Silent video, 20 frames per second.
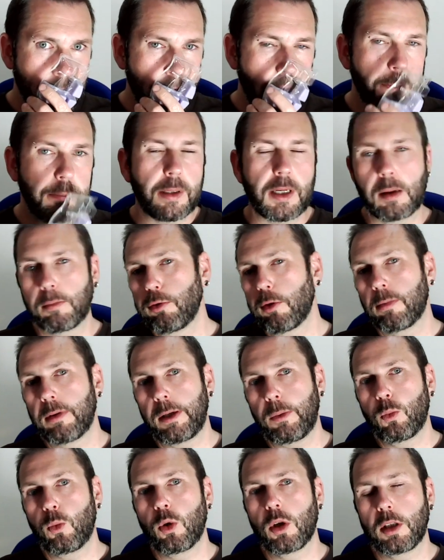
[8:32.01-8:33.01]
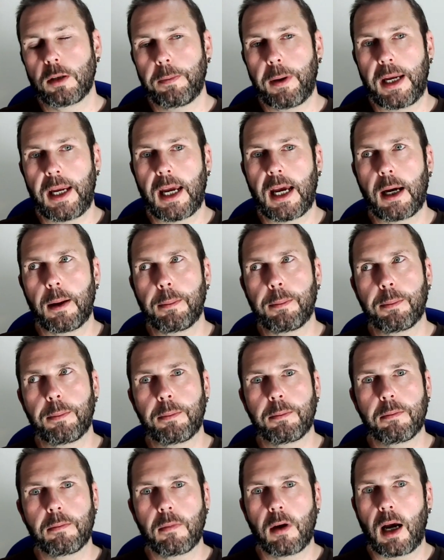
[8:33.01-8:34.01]
but I probably would pick up
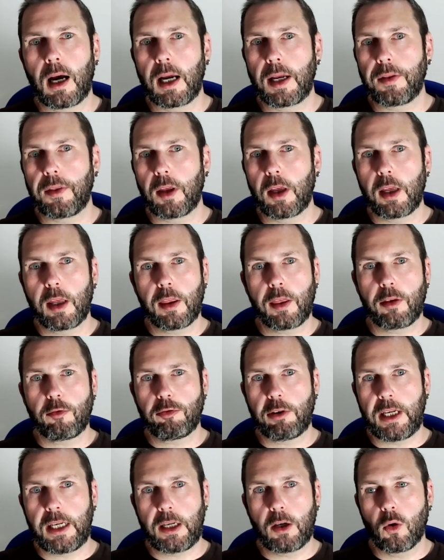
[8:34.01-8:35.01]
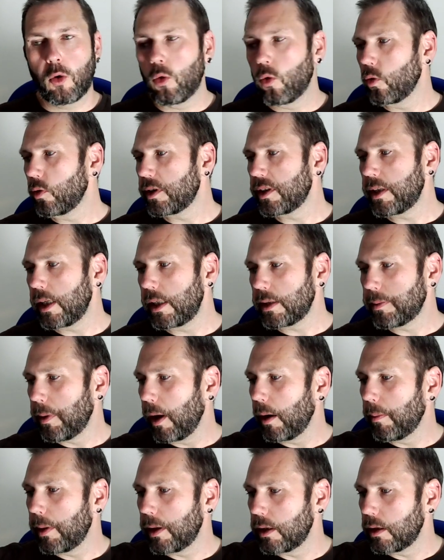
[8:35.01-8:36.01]
either 3 or 6 bar
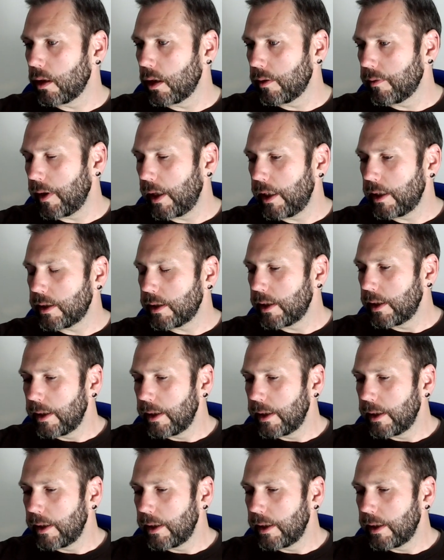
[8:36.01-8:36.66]
bundle of it.